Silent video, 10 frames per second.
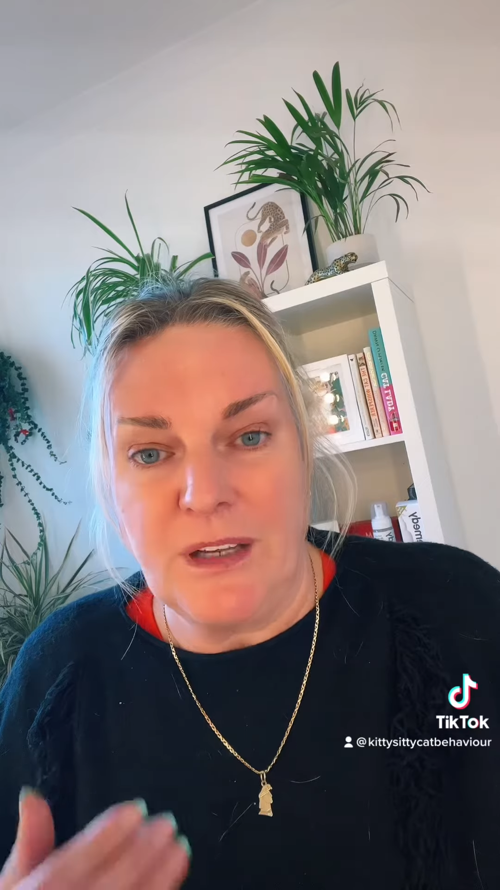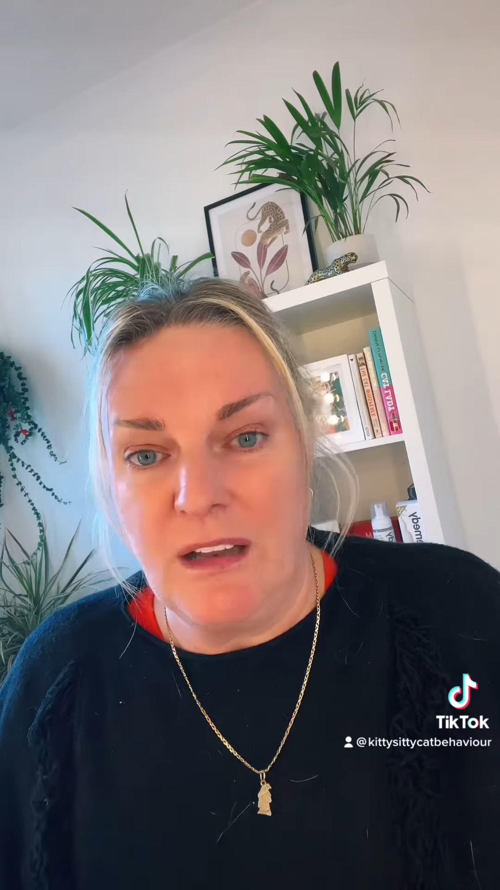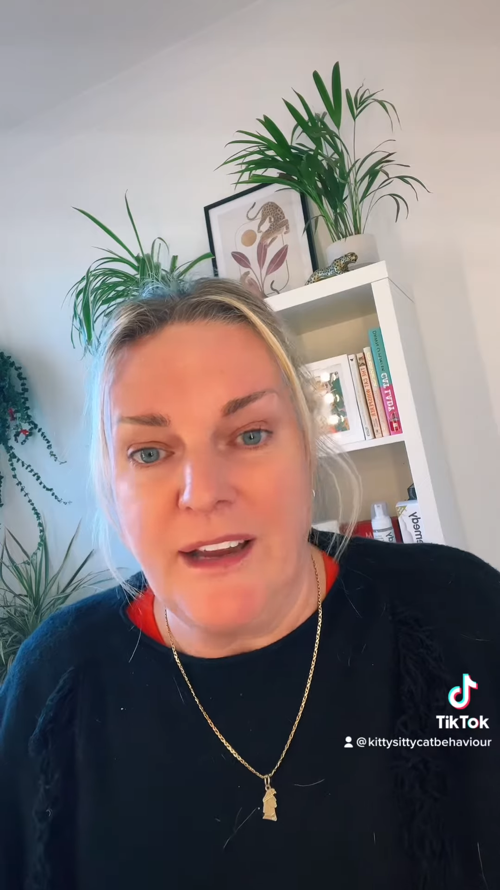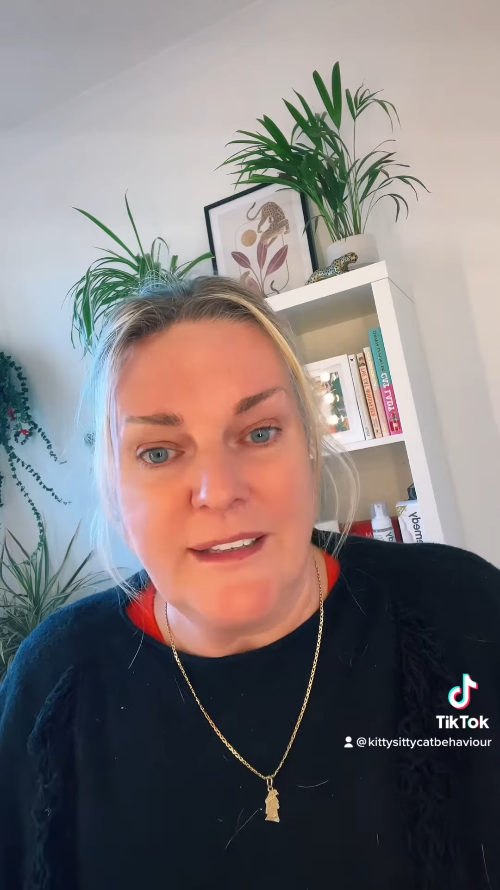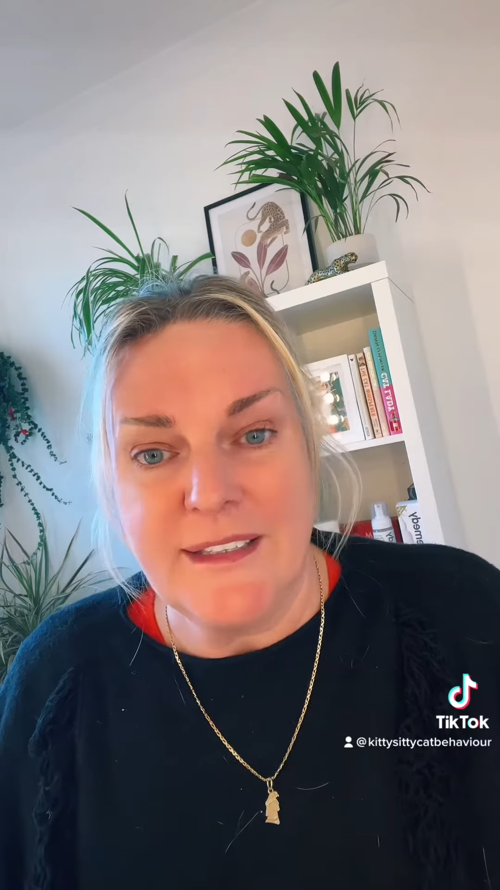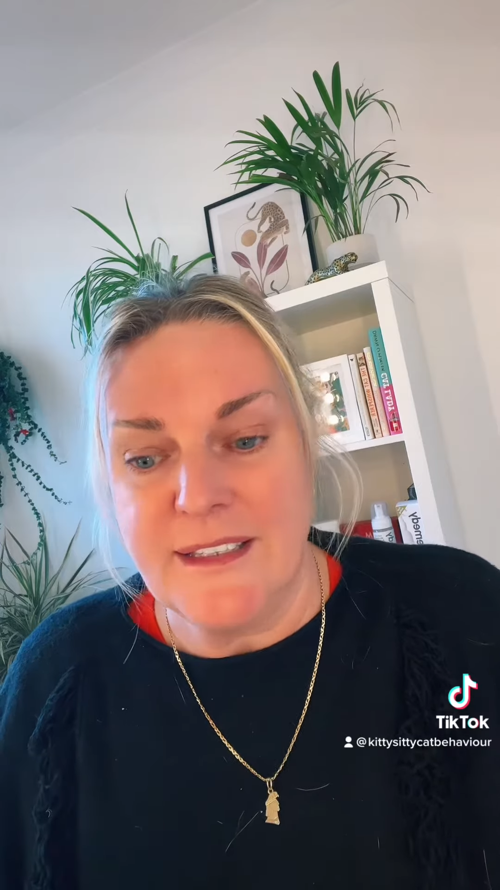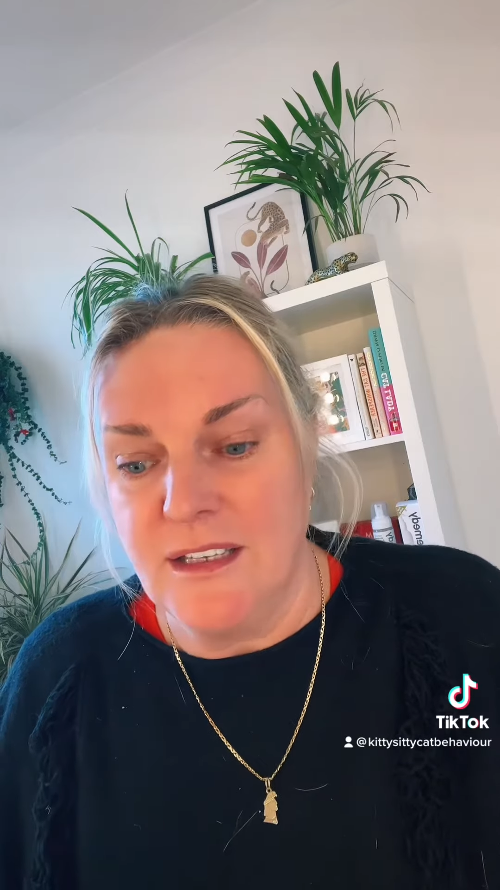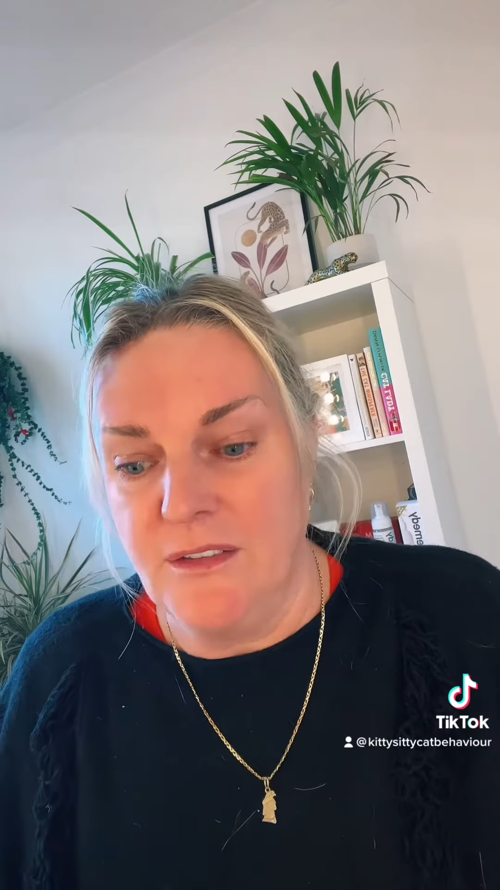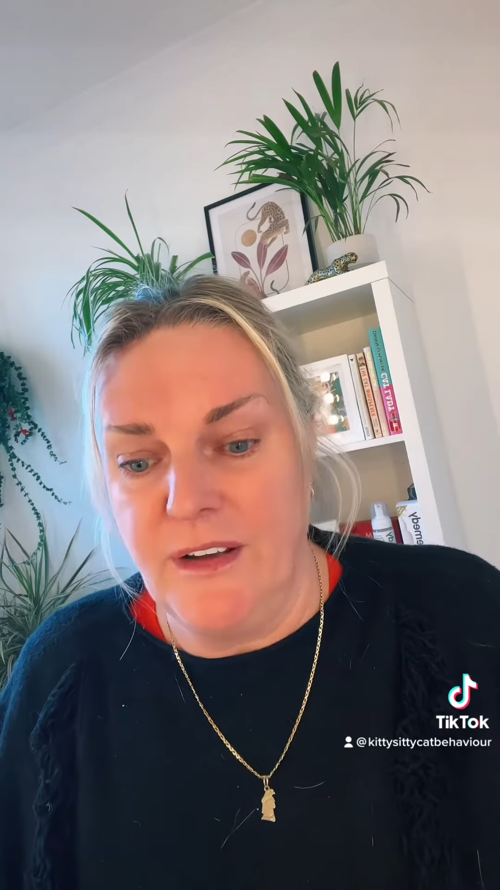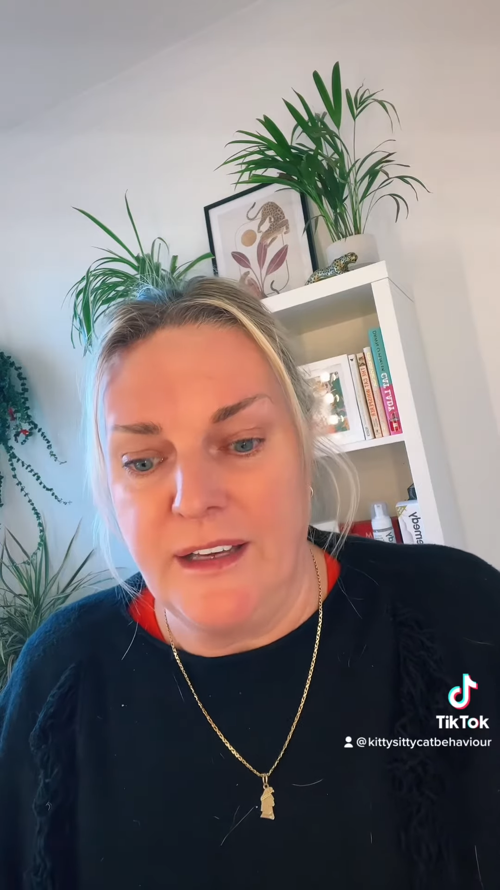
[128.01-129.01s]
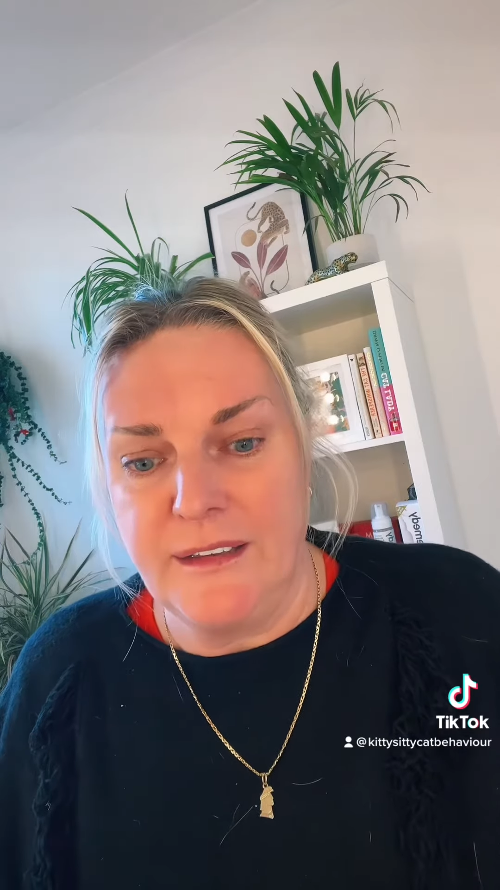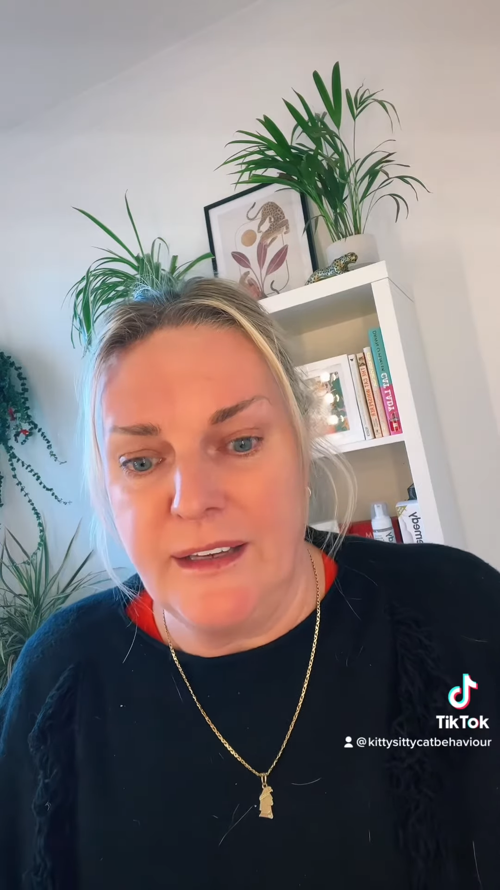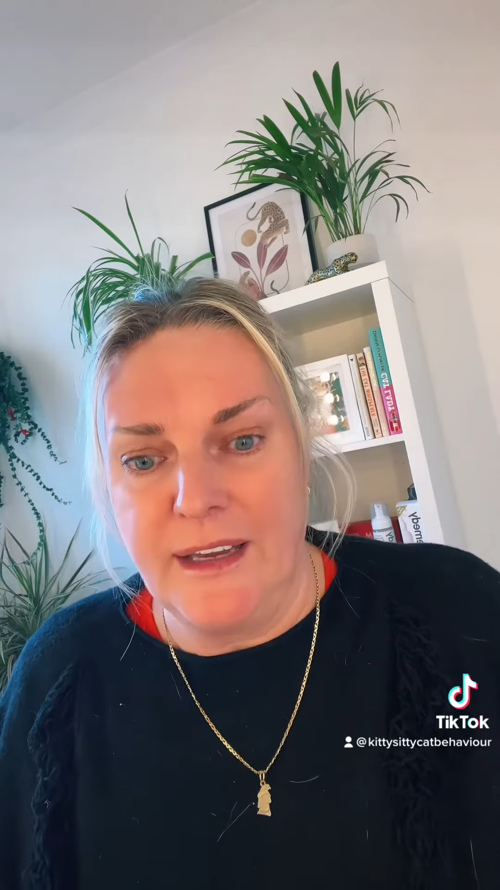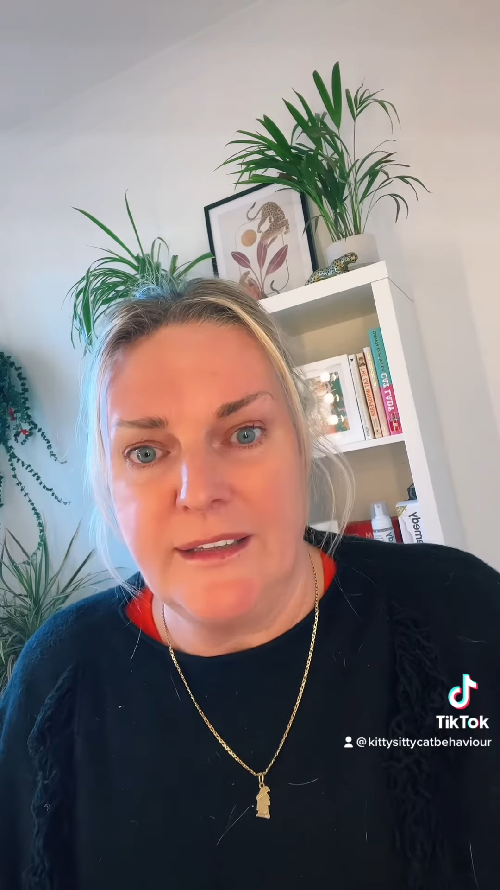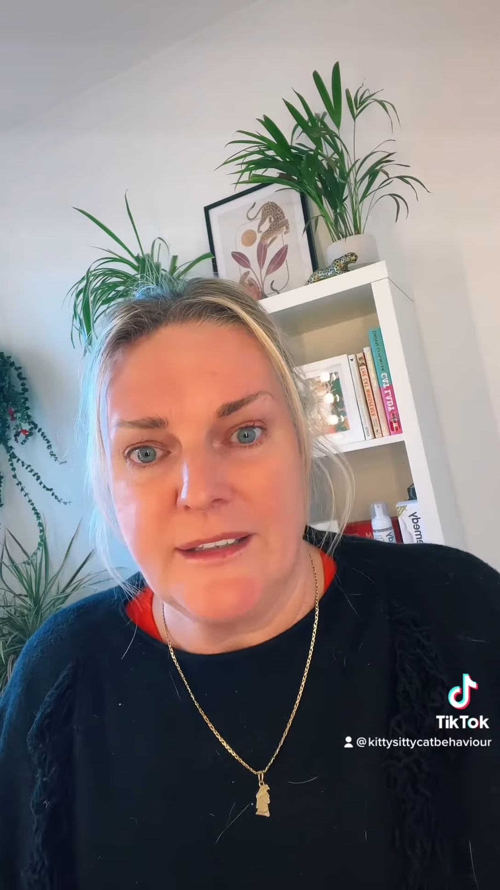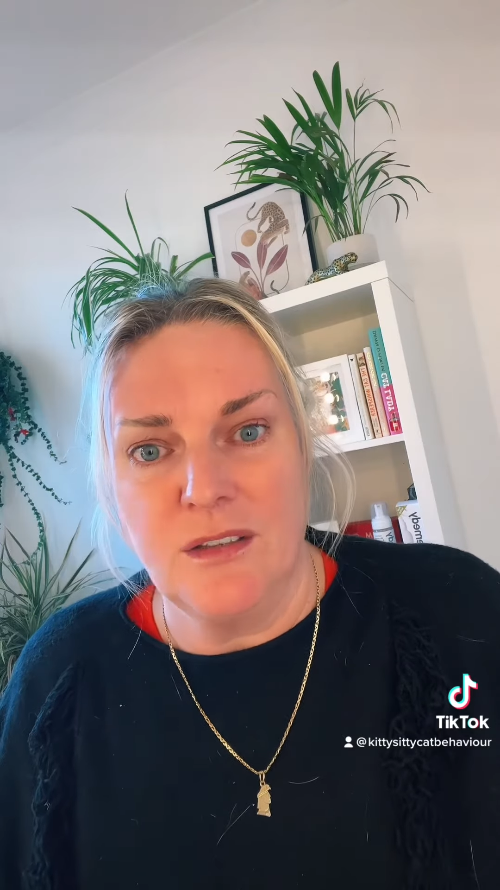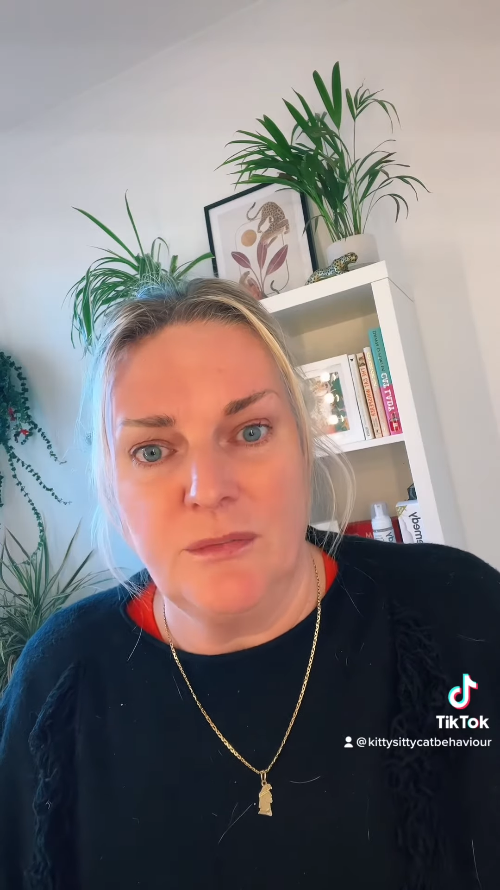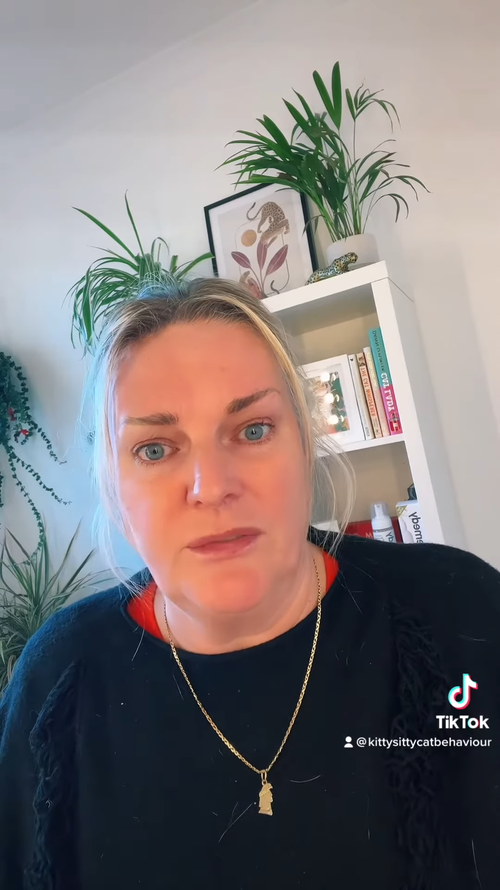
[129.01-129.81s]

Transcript: clients that have had gates up